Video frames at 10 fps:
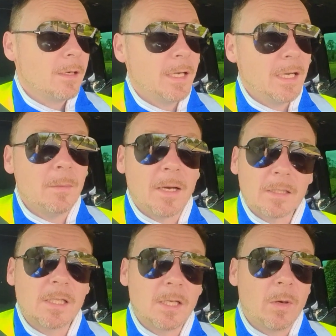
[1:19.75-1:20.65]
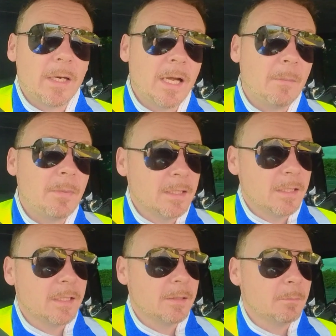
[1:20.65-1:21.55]
I am actually quite happy
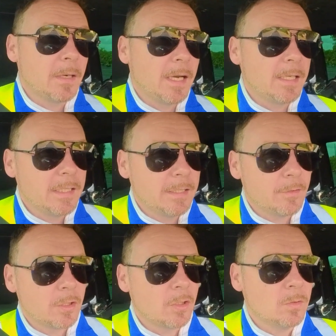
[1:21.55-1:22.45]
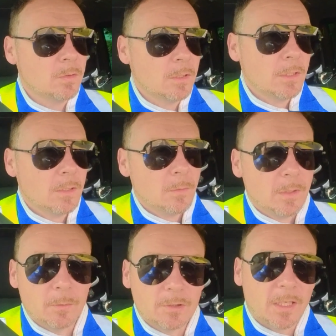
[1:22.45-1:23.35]
that I didn't buy it a year ago
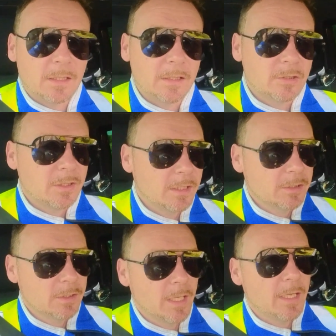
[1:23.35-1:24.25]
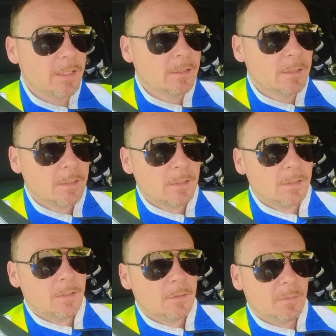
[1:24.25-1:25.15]
when I was at this stage then,
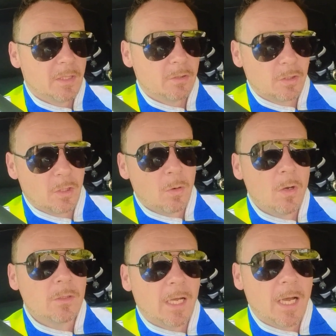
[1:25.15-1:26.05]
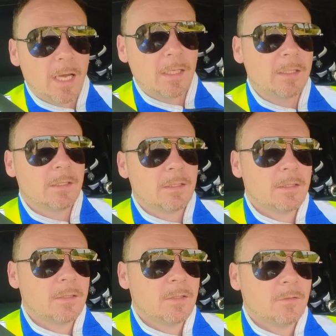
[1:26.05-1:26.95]
because the quote I had
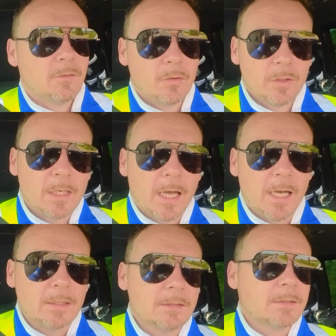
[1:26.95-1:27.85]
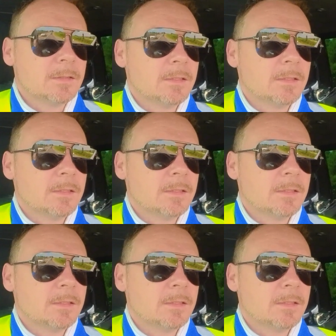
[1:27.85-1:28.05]
for the cladding